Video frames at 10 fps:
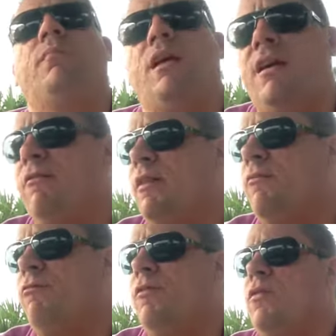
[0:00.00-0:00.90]
Even if
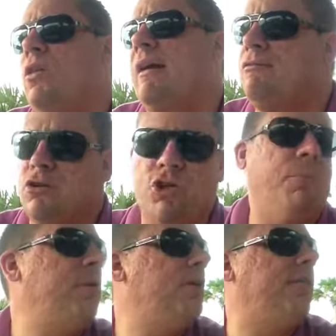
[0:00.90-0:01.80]
you have to
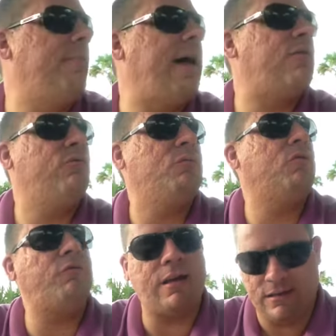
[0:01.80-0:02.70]
jump into the bathroom real
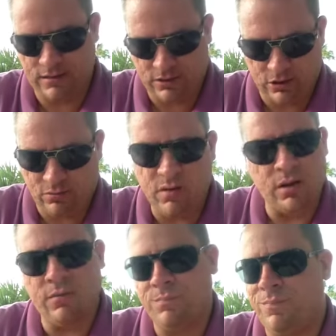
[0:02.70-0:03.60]
fast and go,
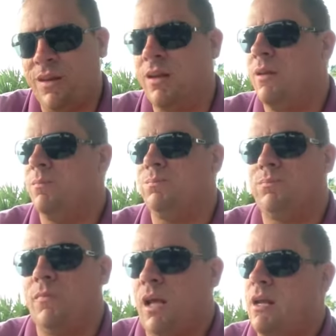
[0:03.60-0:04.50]

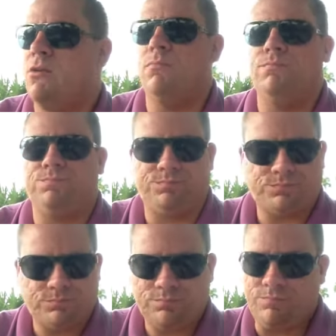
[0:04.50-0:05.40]
hey,
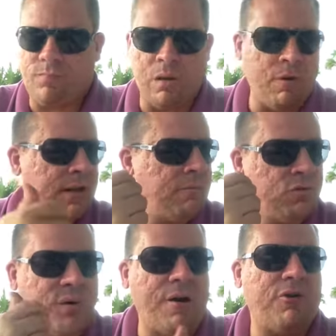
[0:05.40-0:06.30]
my
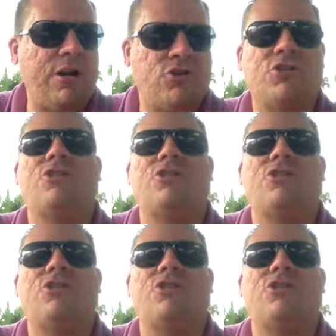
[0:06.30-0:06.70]
name's Robert, I just